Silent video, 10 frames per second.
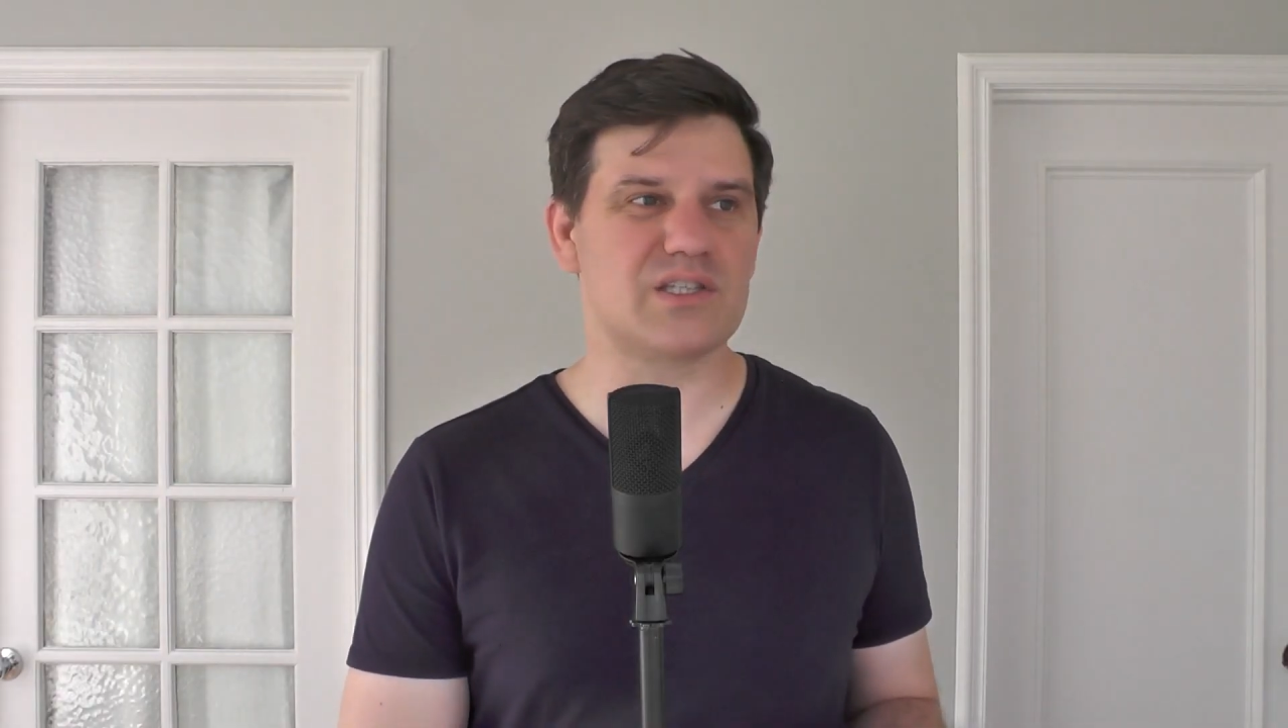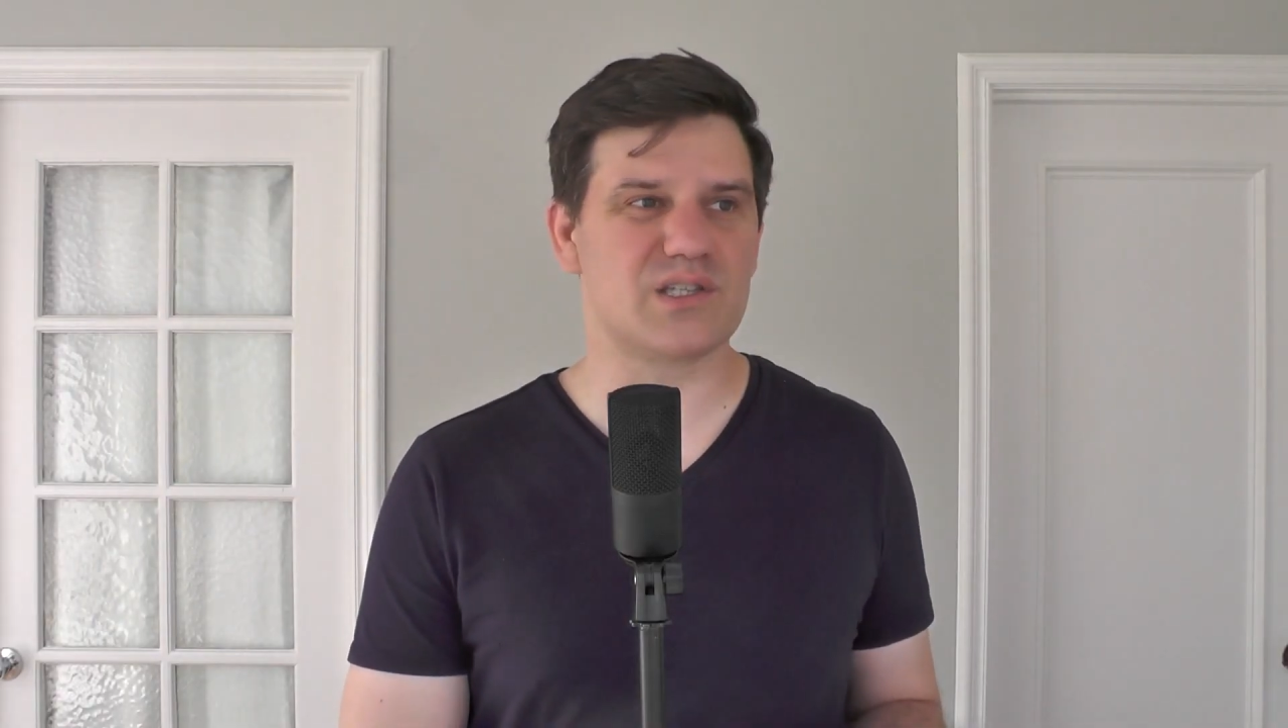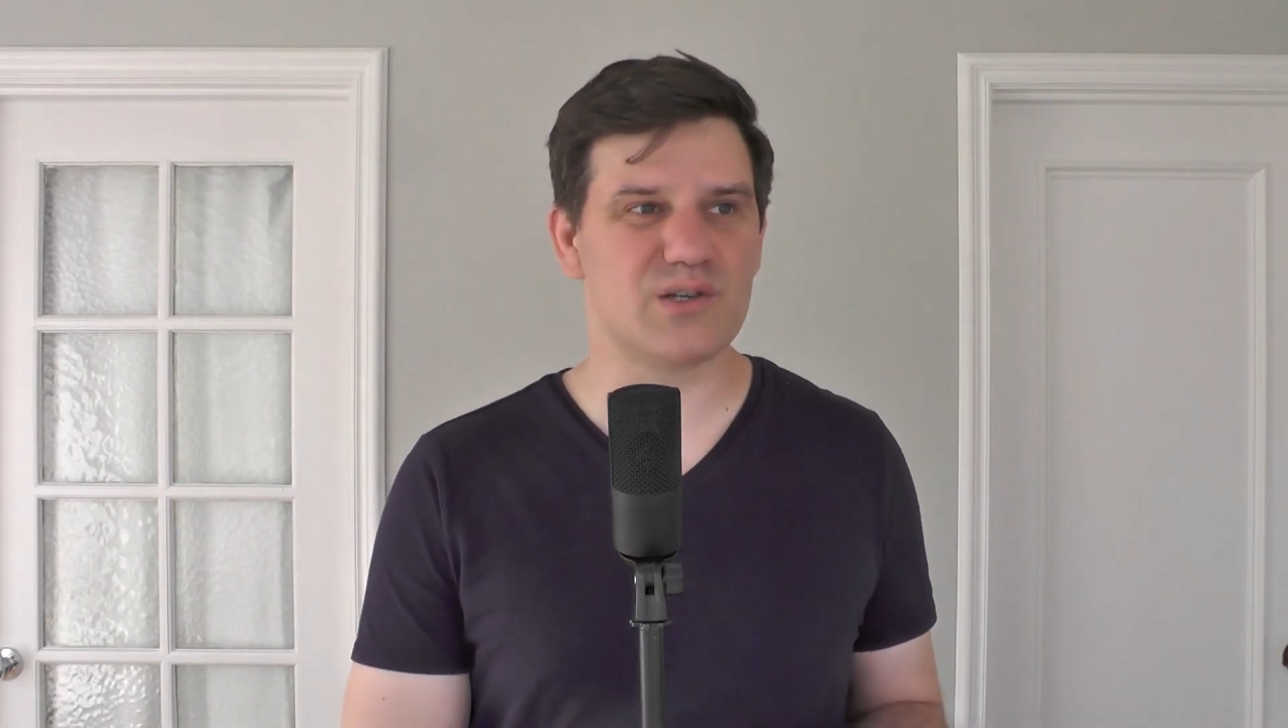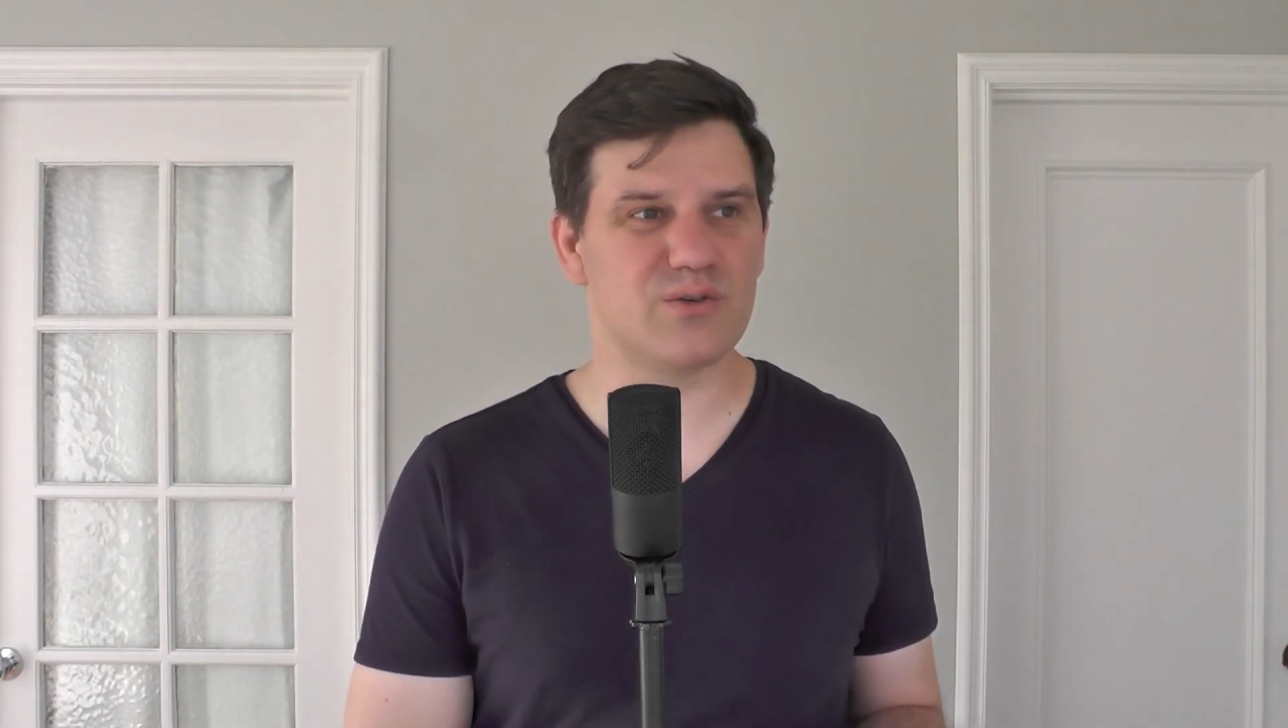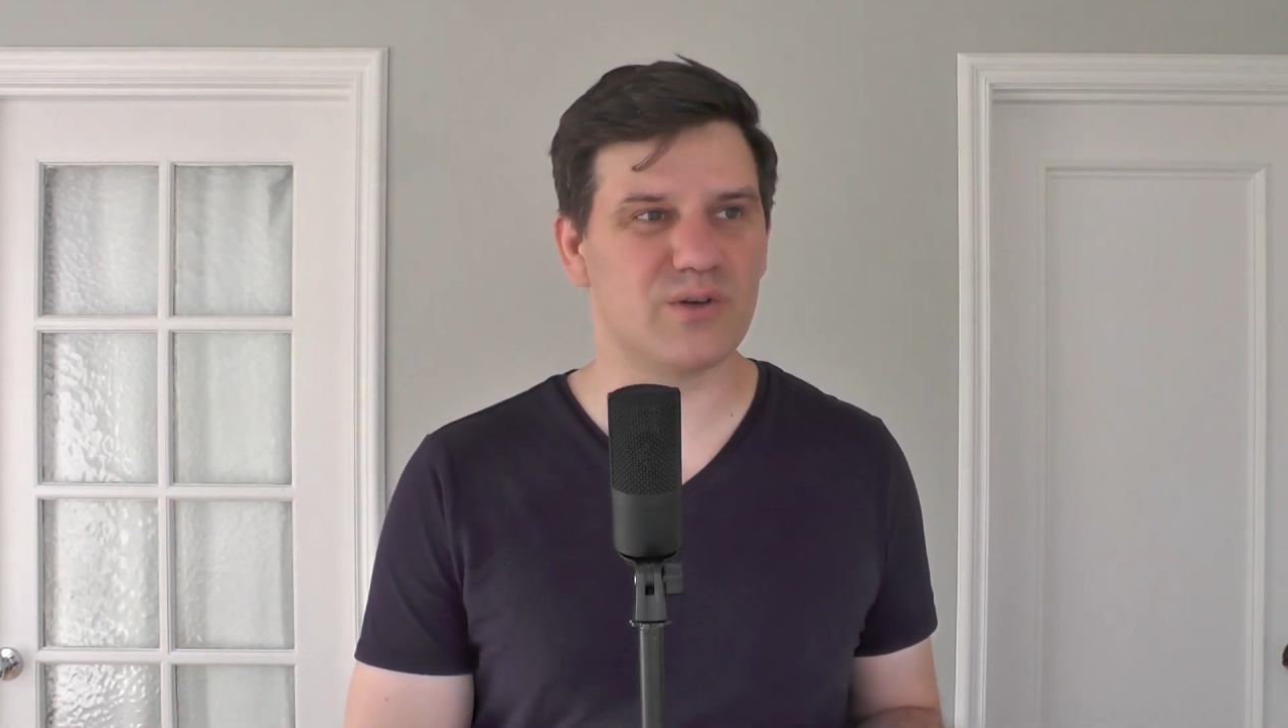
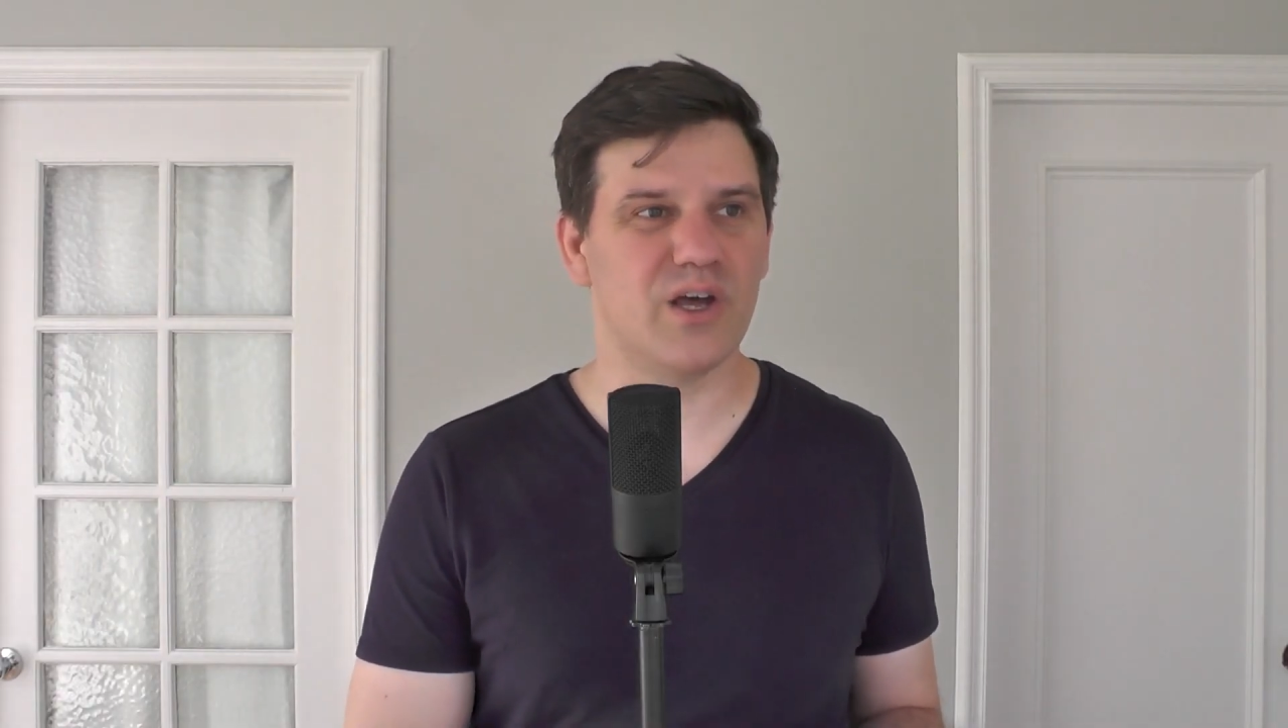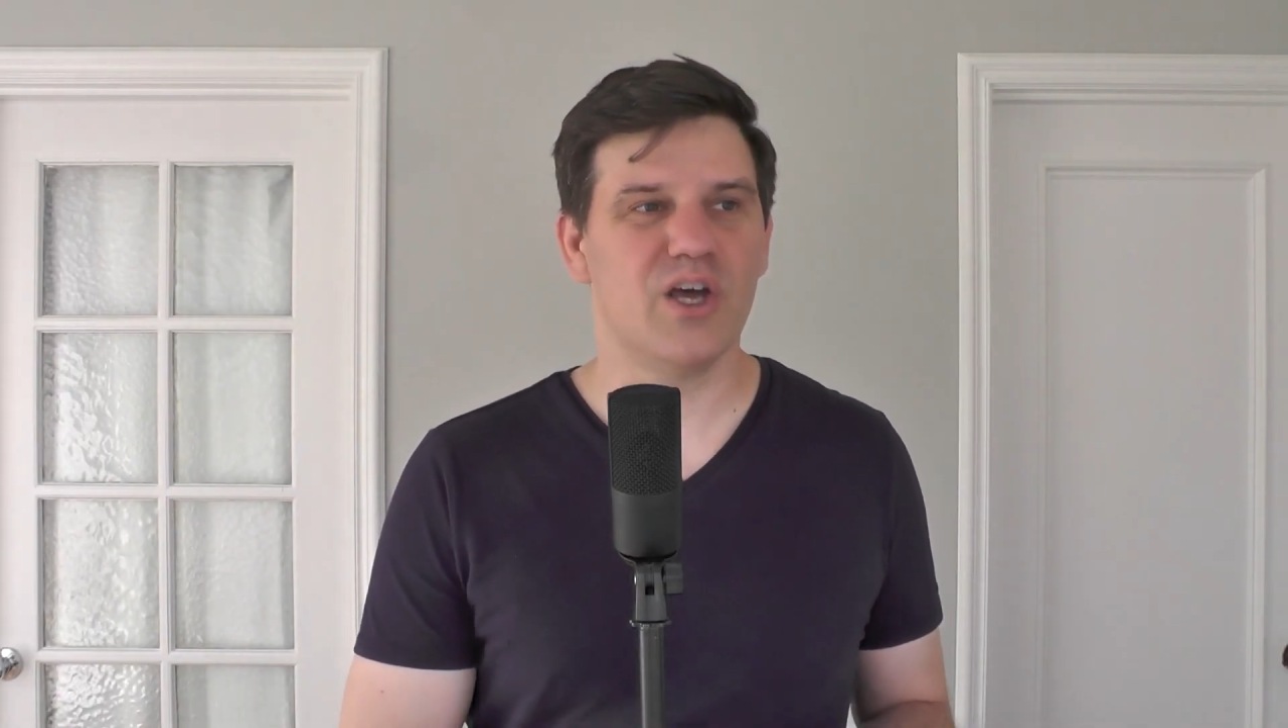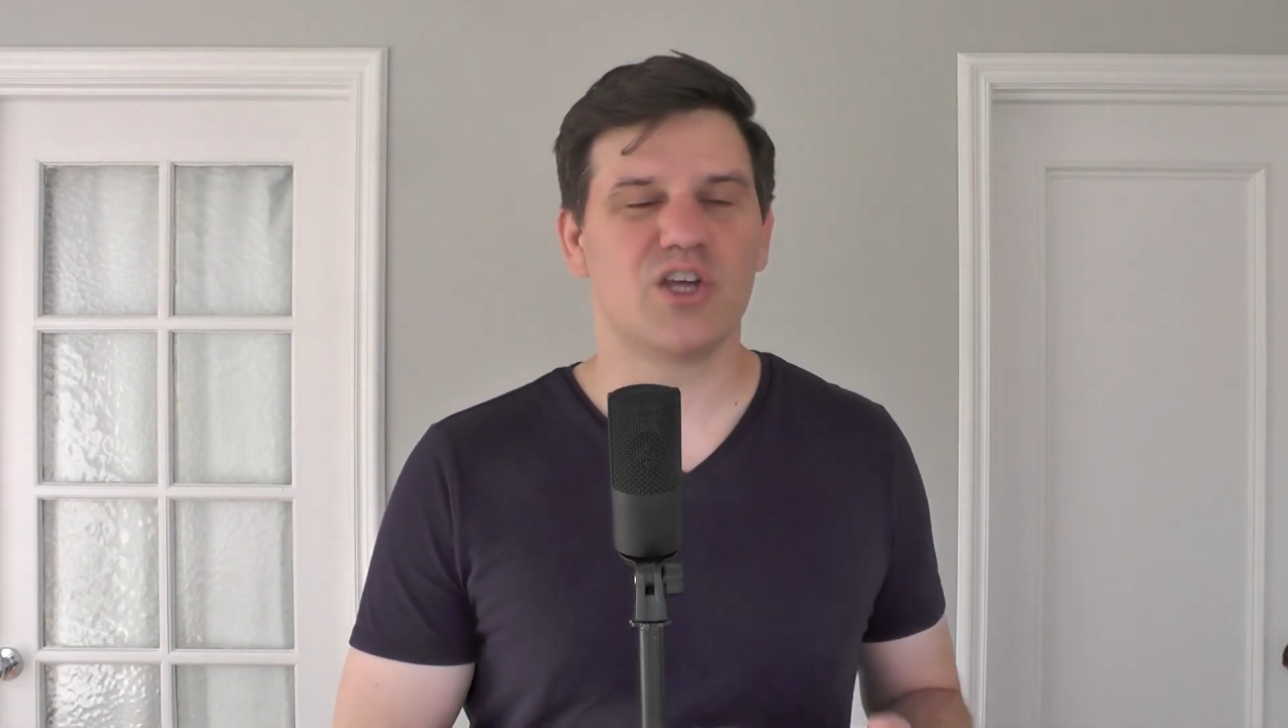soon